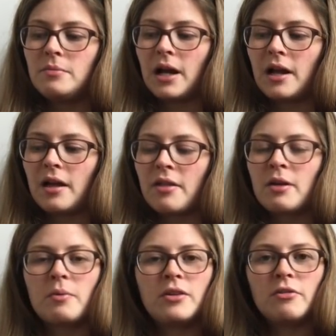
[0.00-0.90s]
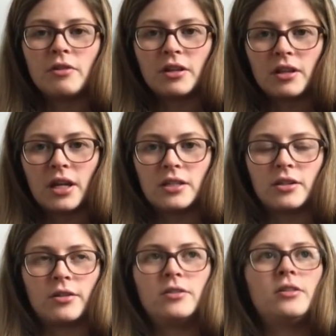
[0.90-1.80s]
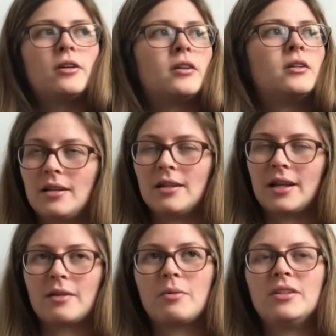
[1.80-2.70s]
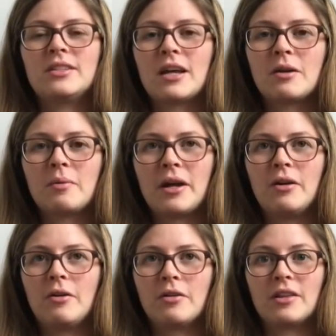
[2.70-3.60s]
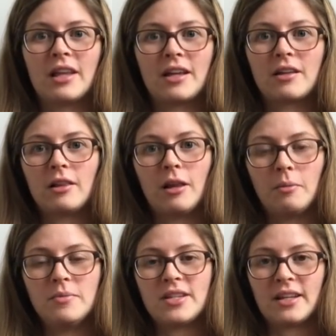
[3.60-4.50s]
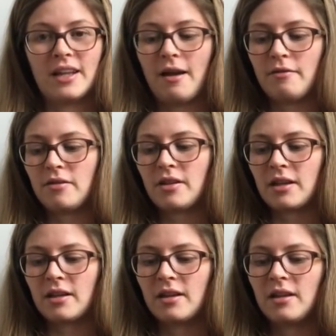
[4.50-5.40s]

But I think when you really get down to it, like when you take away all the like clubs and everything,